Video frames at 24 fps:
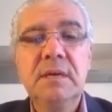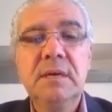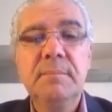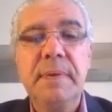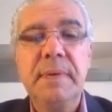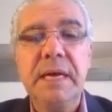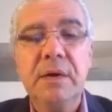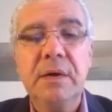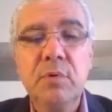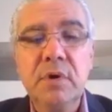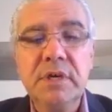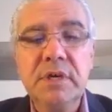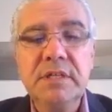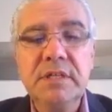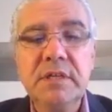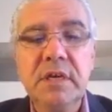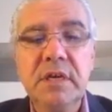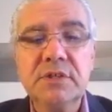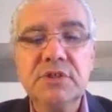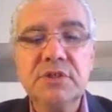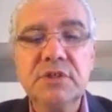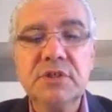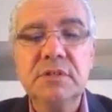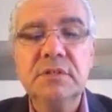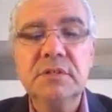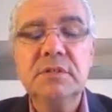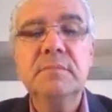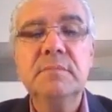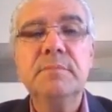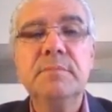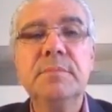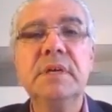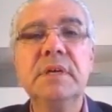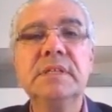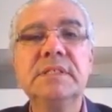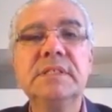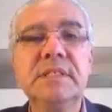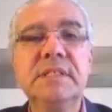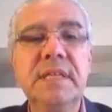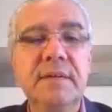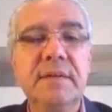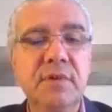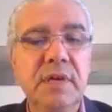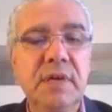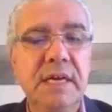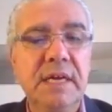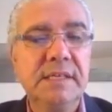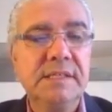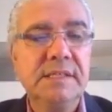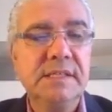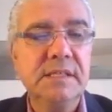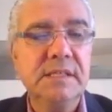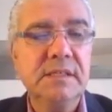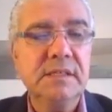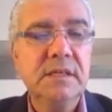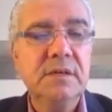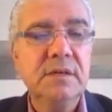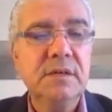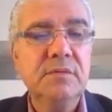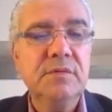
backward induction, plus nevelizing